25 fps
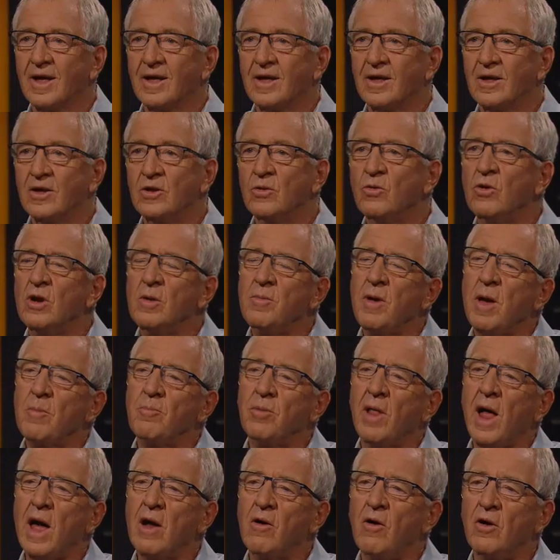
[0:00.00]
You weren't a bad
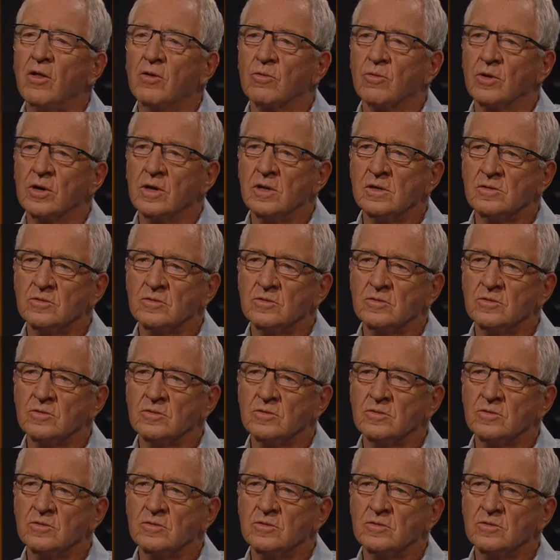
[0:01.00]
player either, were you?